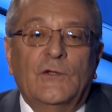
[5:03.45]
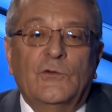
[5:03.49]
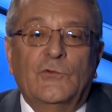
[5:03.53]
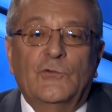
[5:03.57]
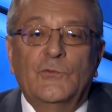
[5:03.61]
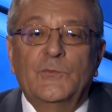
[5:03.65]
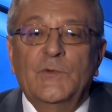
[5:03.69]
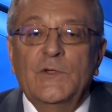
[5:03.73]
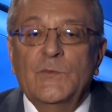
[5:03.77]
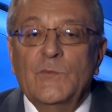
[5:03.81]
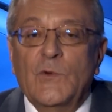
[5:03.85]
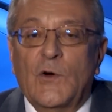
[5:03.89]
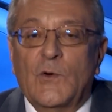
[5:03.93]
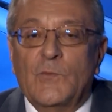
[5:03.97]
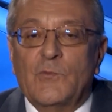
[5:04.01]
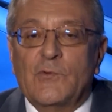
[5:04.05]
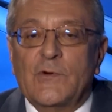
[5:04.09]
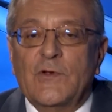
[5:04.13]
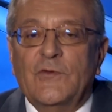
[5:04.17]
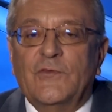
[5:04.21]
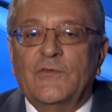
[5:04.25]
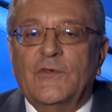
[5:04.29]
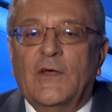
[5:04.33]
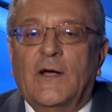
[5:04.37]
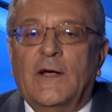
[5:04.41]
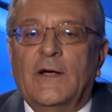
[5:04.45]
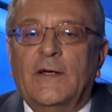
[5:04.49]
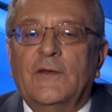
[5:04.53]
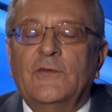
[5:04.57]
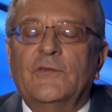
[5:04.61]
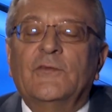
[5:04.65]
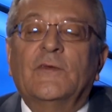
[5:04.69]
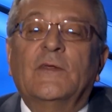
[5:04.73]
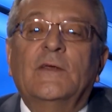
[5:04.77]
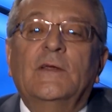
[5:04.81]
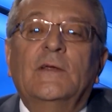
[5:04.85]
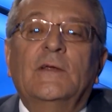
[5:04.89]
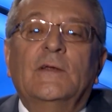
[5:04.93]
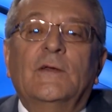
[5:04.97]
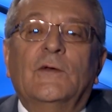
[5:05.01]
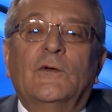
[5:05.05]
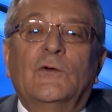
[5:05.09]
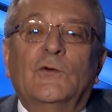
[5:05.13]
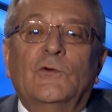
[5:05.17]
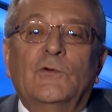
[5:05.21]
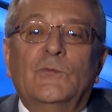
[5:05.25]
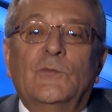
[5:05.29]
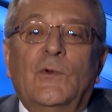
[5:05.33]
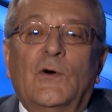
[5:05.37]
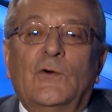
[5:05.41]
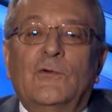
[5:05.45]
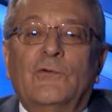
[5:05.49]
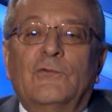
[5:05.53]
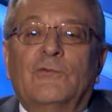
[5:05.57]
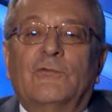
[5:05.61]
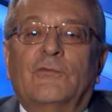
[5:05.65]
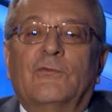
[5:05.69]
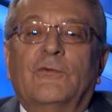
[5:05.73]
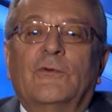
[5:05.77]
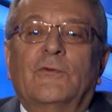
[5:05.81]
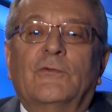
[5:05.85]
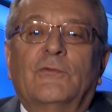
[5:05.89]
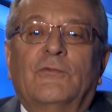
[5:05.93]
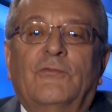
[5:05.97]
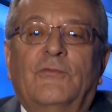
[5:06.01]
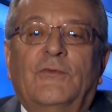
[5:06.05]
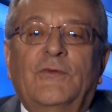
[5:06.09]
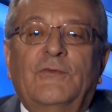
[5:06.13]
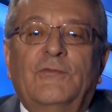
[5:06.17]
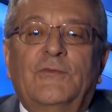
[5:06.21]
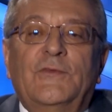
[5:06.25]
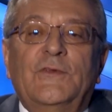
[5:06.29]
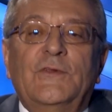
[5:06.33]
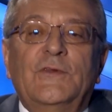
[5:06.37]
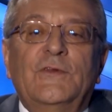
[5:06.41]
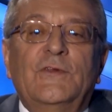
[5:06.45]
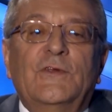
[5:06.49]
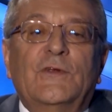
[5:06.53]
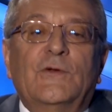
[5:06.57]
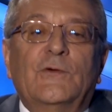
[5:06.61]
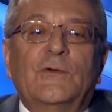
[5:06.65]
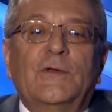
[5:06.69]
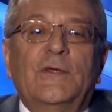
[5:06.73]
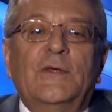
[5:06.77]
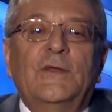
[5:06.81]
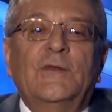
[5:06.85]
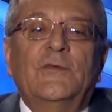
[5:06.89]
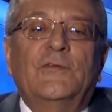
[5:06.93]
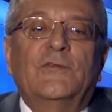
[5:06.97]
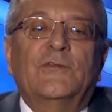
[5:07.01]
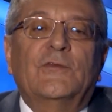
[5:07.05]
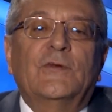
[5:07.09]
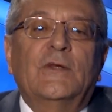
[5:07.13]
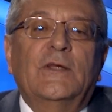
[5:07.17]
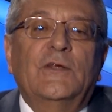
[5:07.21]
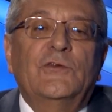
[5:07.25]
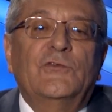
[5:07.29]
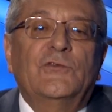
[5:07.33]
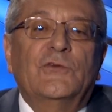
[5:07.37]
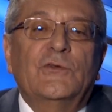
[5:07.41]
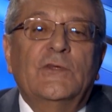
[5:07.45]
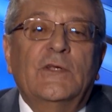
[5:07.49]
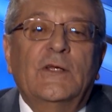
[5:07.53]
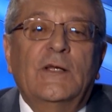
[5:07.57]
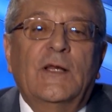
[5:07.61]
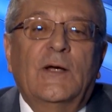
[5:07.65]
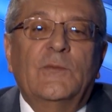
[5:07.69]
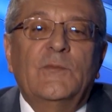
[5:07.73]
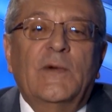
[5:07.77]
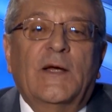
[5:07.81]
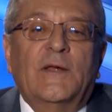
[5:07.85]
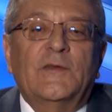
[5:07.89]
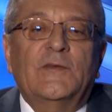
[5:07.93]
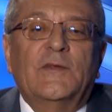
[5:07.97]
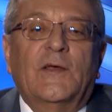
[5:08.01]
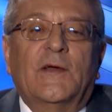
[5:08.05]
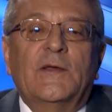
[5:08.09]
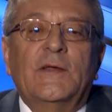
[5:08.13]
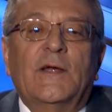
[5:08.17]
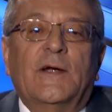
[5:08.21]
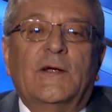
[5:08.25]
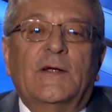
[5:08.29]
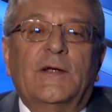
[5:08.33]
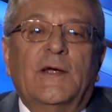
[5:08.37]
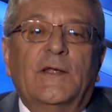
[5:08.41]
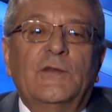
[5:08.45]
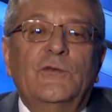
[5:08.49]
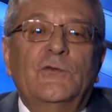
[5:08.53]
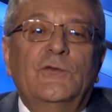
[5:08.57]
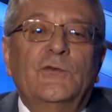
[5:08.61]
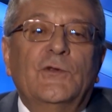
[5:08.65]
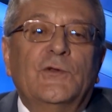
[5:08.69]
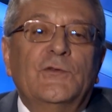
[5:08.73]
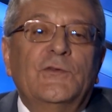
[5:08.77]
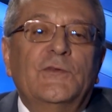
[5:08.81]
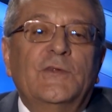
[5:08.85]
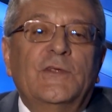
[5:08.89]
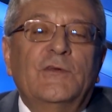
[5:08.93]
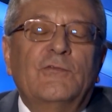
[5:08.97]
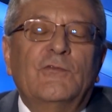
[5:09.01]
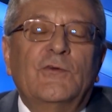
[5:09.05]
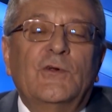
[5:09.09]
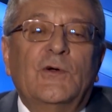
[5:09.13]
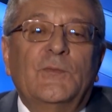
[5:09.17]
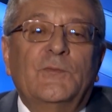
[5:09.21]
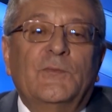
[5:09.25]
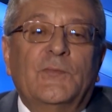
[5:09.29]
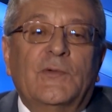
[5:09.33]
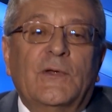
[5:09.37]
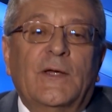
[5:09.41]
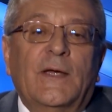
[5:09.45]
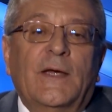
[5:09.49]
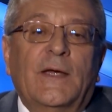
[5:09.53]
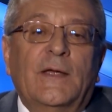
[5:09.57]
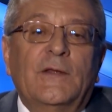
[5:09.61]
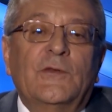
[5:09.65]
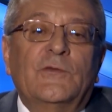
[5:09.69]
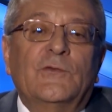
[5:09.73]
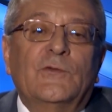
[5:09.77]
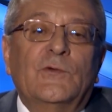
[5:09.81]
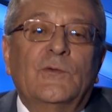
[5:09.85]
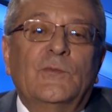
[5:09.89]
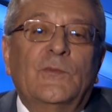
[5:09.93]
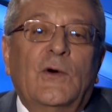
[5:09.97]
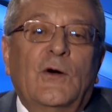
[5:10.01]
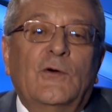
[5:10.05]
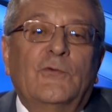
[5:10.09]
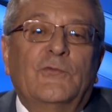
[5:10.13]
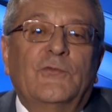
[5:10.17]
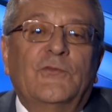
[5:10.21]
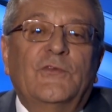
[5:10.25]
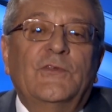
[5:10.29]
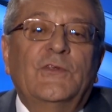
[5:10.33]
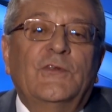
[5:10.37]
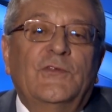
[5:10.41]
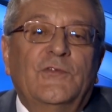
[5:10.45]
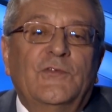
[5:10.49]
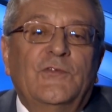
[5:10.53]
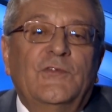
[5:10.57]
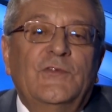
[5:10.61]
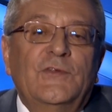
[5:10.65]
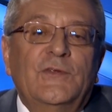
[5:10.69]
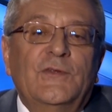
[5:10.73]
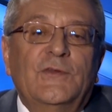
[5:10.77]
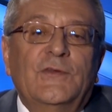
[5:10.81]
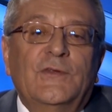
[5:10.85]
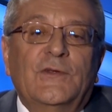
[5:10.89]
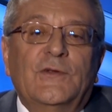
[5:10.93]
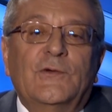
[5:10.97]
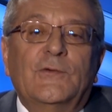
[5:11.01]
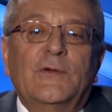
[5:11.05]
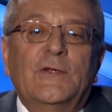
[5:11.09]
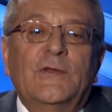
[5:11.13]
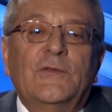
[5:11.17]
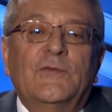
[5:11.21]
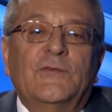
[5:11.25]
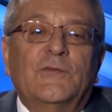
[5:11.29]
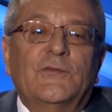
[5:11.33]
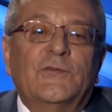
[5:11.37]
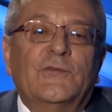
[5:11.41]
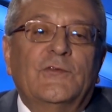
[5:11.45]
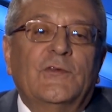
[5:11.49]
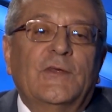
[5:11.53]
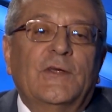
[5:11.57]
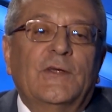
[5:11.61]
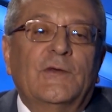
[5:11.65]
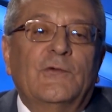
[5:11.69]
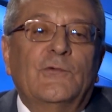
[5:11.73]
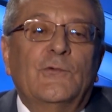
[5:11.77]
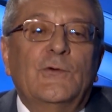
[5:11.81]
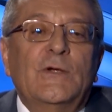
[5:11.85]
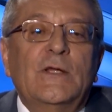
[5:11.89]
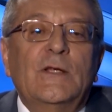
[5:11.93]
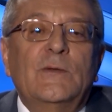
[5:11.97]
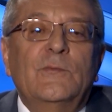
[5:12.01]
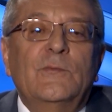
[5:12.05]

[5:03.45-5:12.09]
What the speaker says: To be more precise, above 50 degrees, Legionella bacteria cannot develop, and above 60 degrees, they will